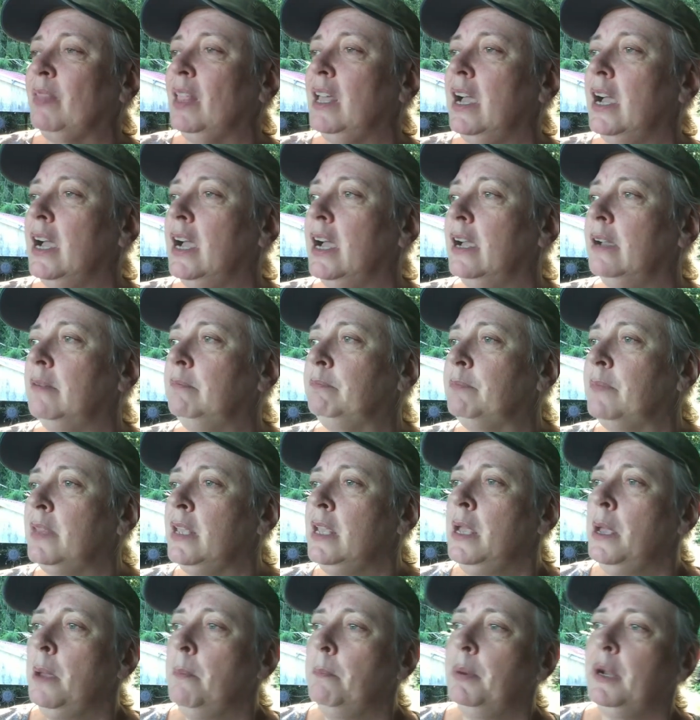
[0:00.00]
Um,
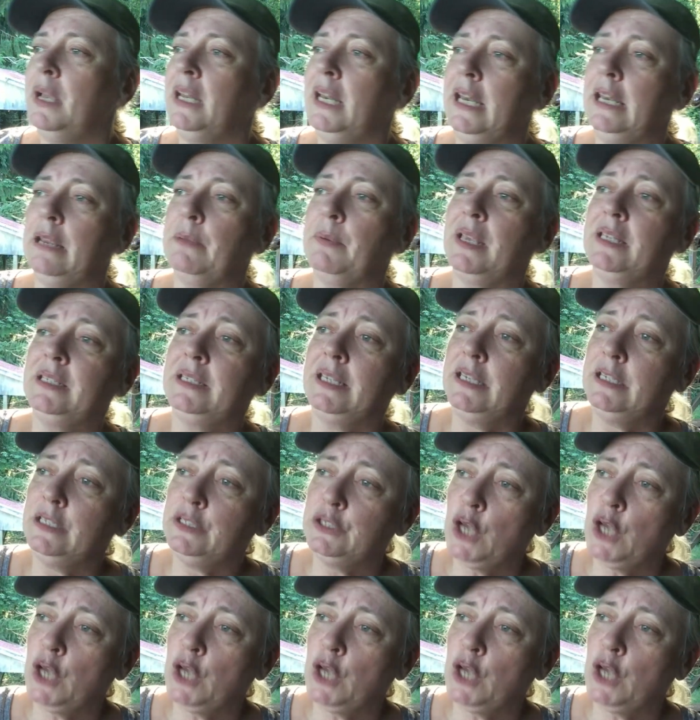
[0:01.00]
but anyways, he